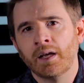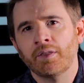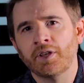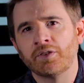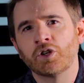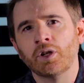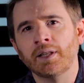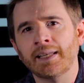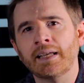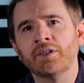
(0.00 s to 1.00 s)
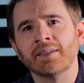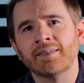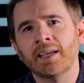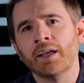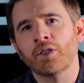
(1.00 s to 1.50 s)
This could lead to
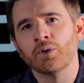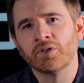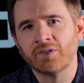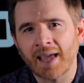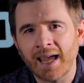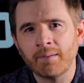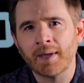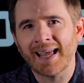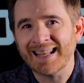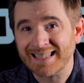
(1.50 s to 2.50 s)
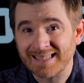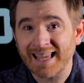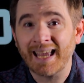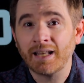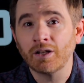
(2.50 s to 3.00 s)
seeing those same
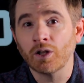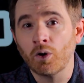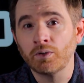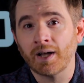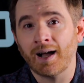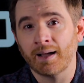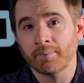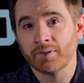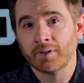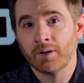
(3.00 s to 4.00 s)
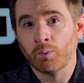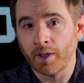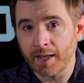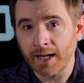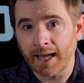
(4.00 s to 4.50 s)
insane load times
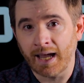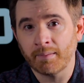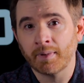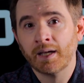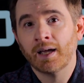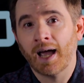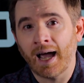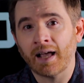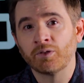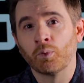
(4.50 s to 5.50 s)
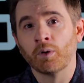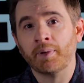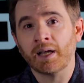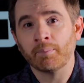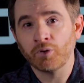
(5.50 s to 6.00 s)
within a game as were
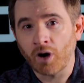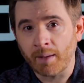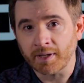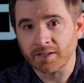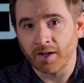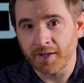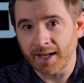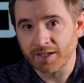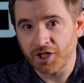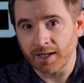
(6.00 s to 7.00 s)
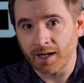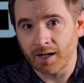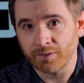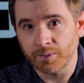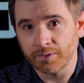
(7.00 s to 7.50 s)
being promised on the next-gen
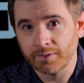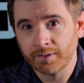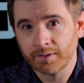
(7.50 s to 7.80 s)
consoles.